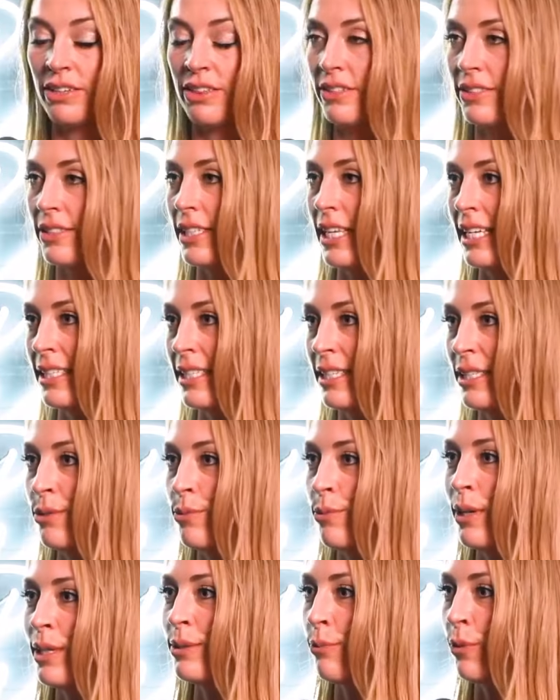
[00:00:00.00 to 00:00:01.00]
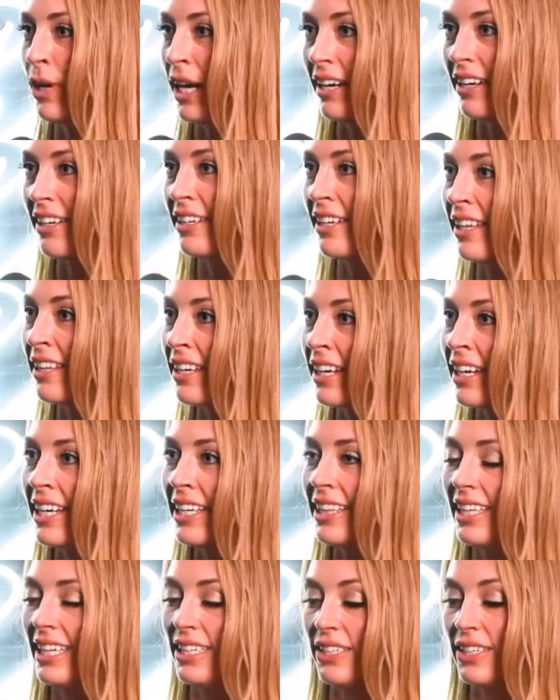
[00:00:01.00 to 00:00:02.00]
those lessons one way or another,
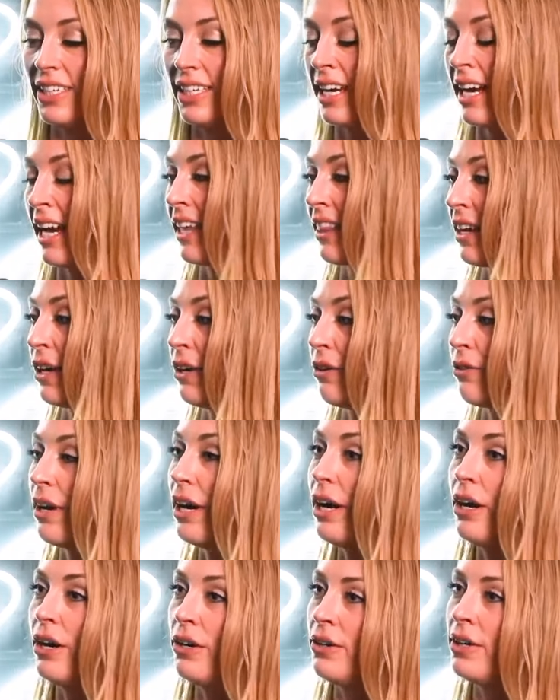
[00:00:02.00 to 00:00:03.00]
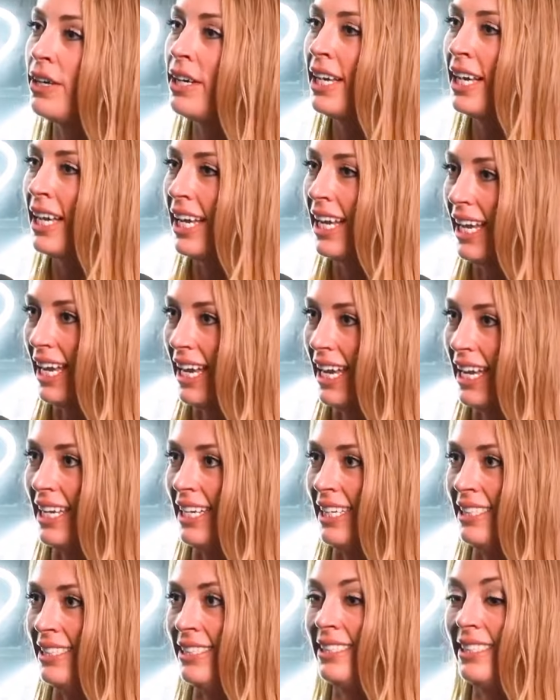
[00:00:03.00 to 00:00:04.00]
and then you could either grow
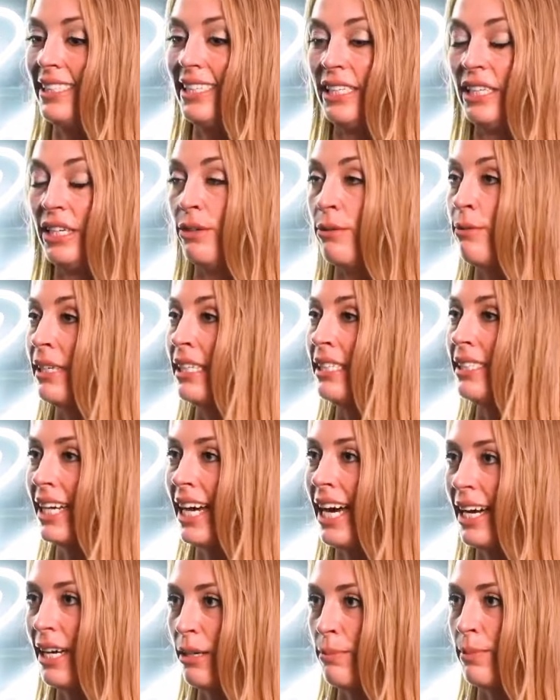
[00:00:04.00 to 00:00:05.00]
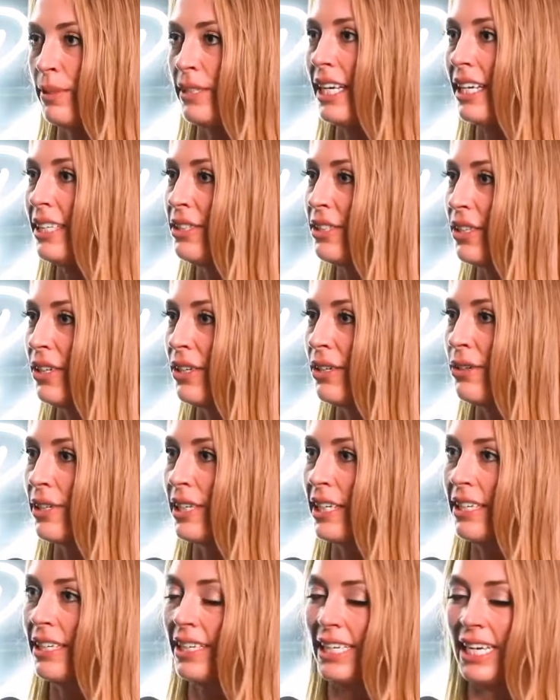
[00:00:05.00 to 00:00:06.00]
and you know reach a higher potential, or
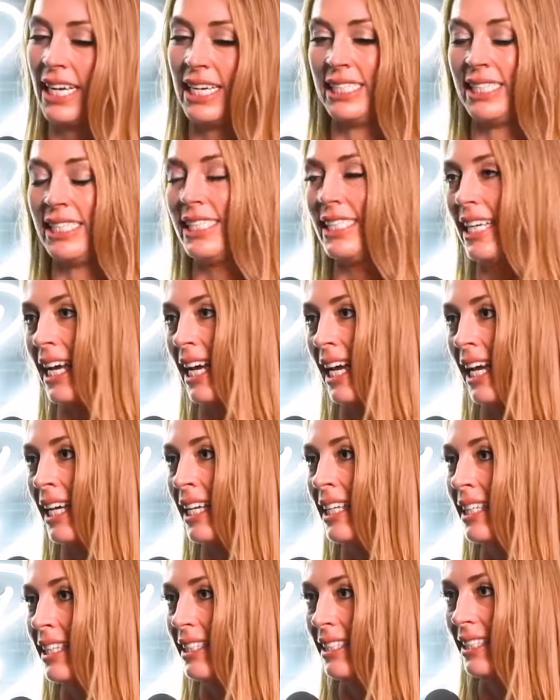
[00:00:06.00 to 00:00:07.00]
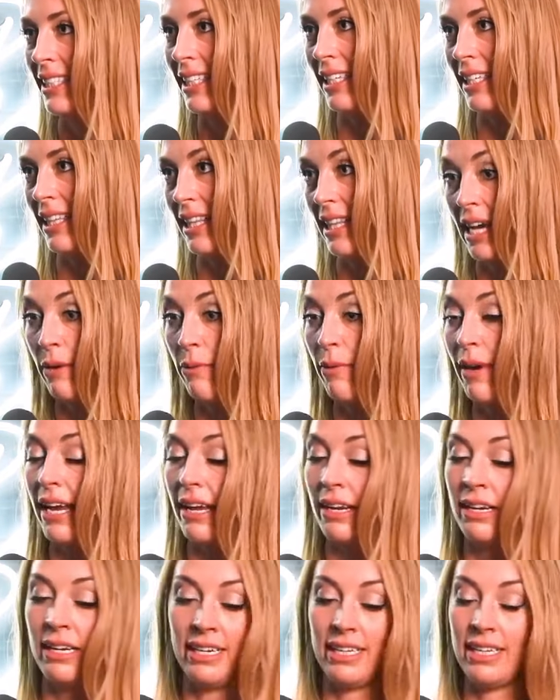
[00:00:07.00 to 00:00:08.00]
you can kind of stay that way,
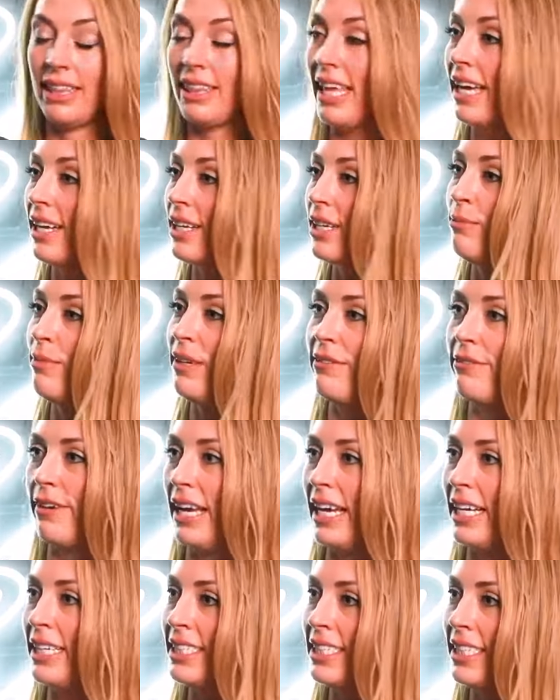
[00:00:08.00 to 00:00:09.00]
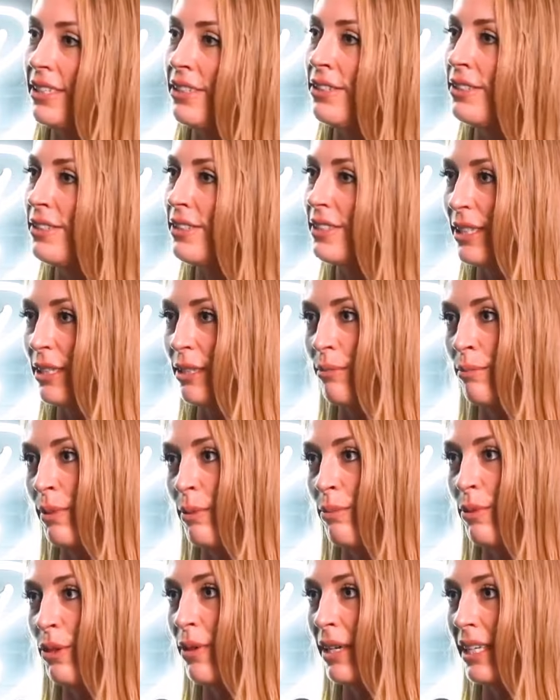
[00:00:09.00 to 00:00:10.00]
and it, that could be fine too. Certain
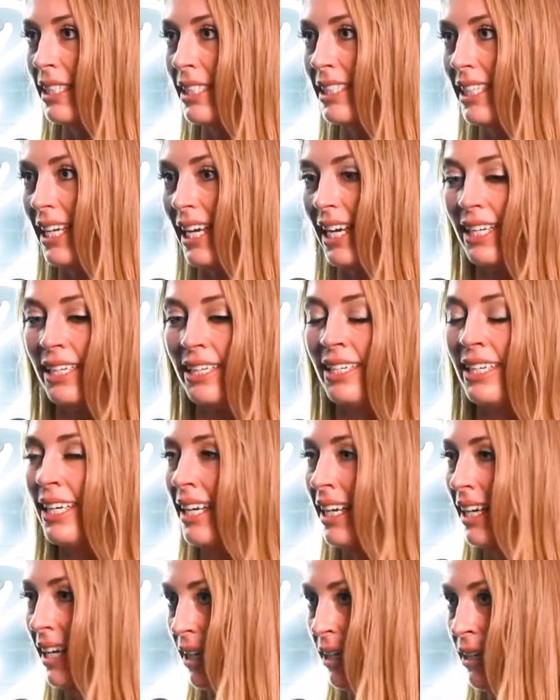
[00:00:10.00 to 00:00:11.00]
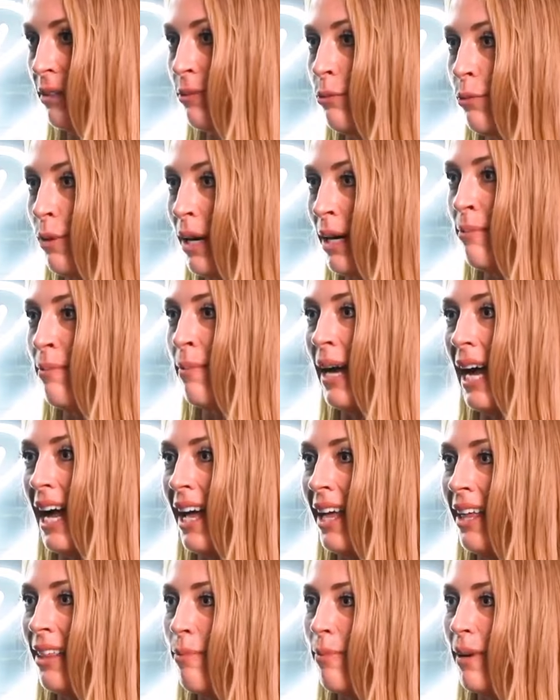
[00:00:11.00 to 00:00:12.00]
people want to stay in uh, one
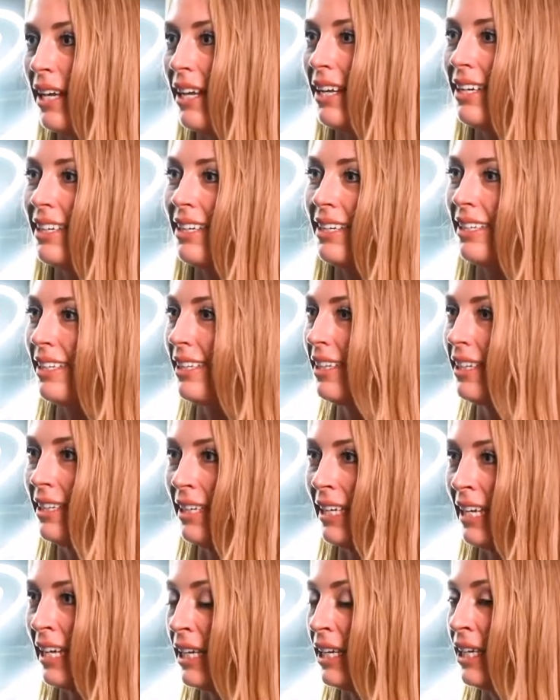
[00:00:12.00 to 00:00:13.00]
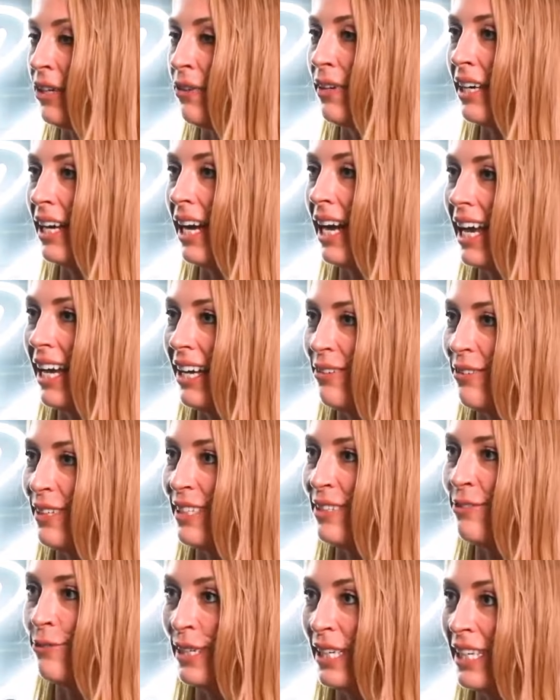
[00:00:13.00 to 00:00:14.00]
path, but like you and I,
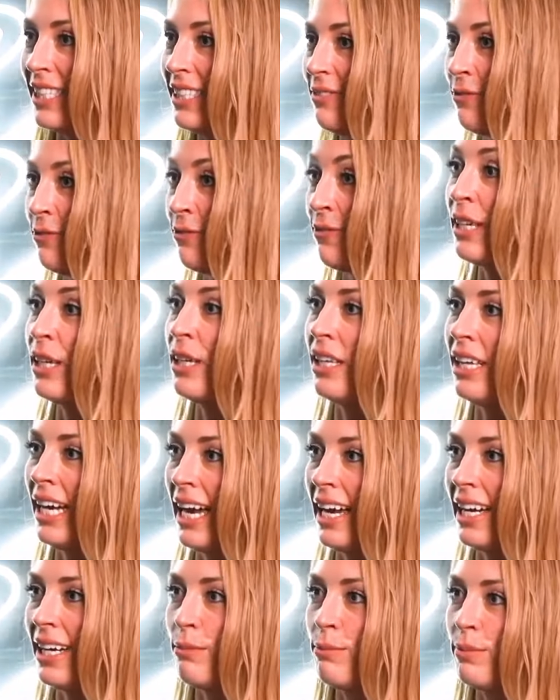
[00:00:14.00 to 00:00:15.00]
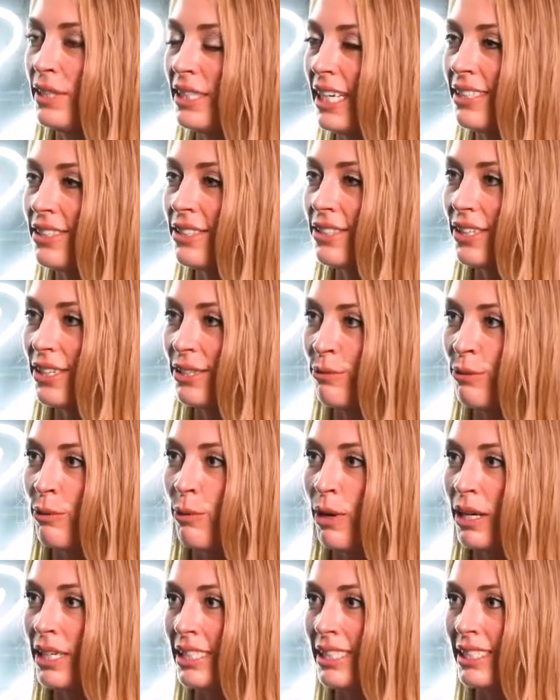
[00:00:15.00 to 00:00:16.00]
we we could feel a higher potential and we
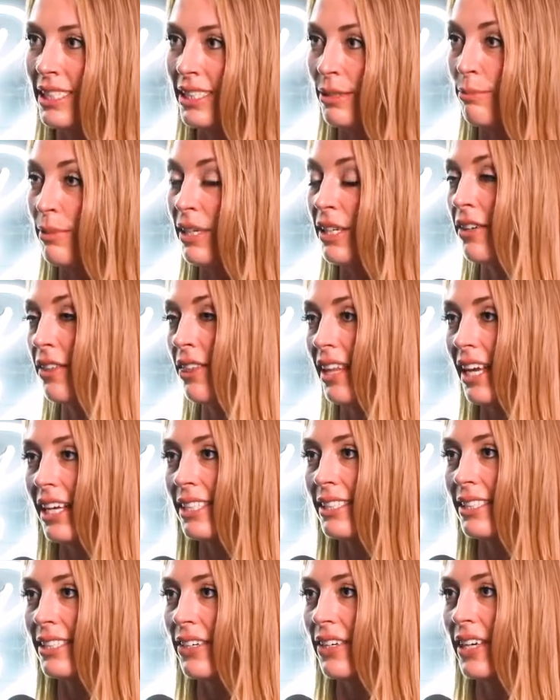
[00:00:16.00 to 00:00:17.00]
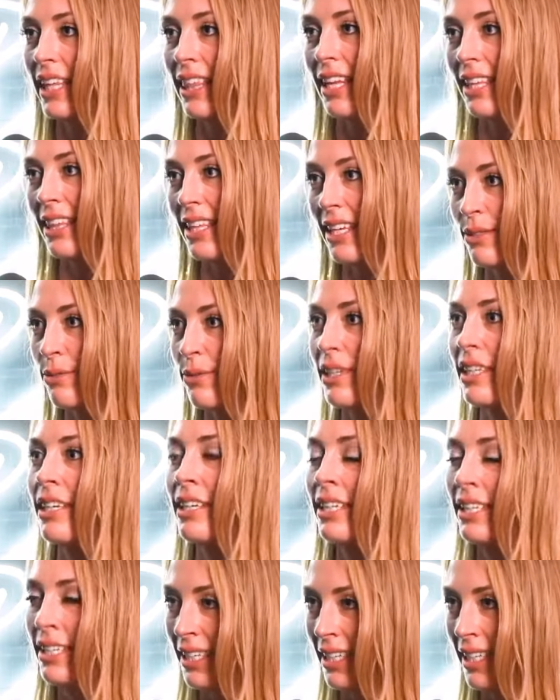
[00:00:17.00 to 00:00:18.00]
wanted to do bigger things. So I think that's where
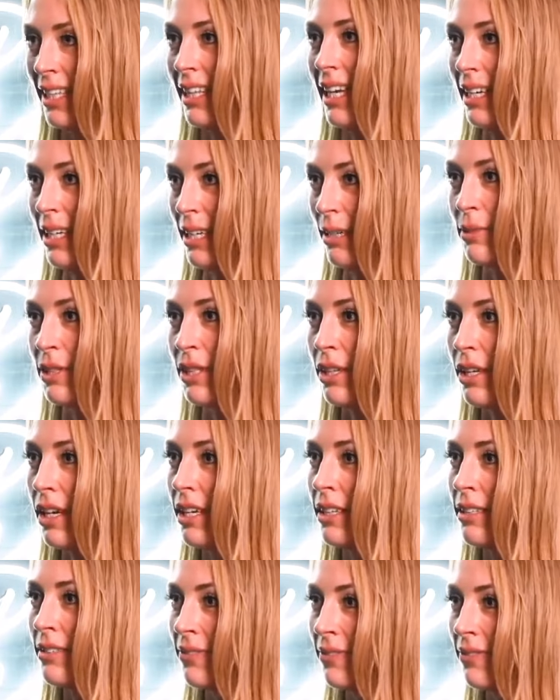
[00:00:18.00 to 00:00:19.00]
that comes along.